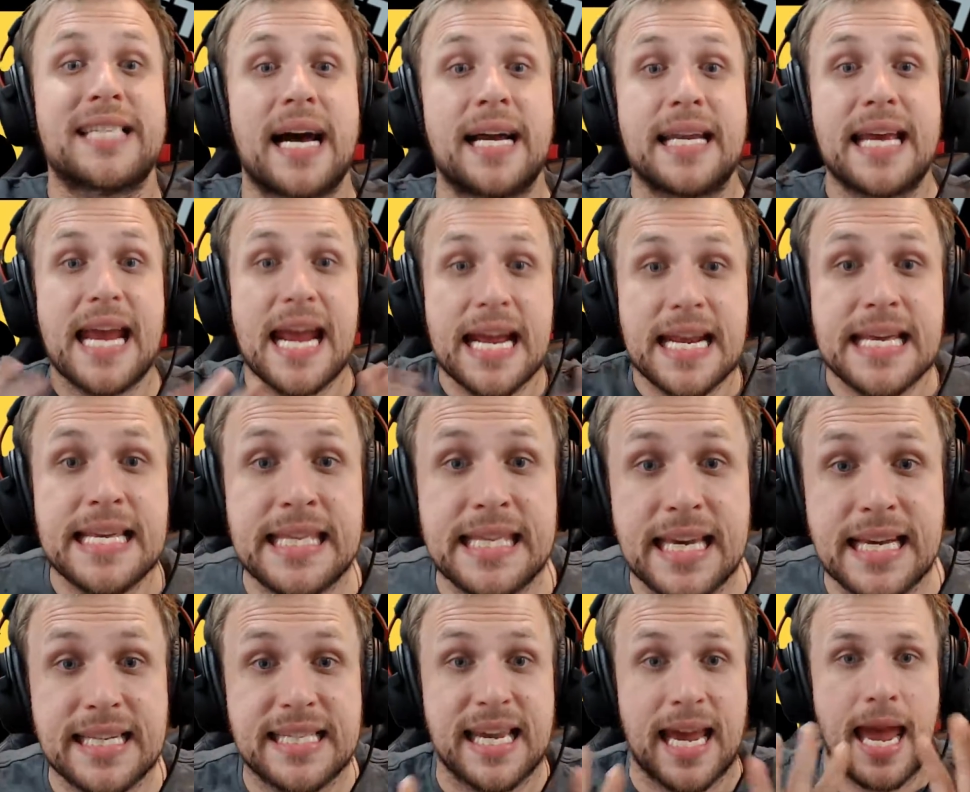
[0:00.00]
done
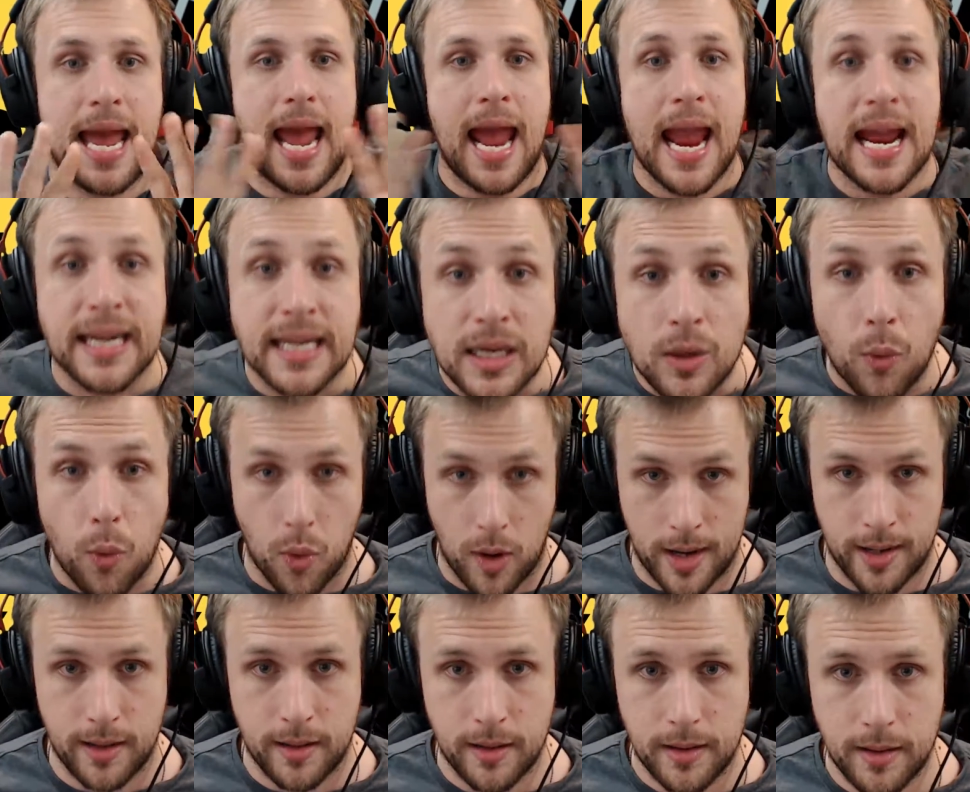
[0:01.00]
anything to anyone.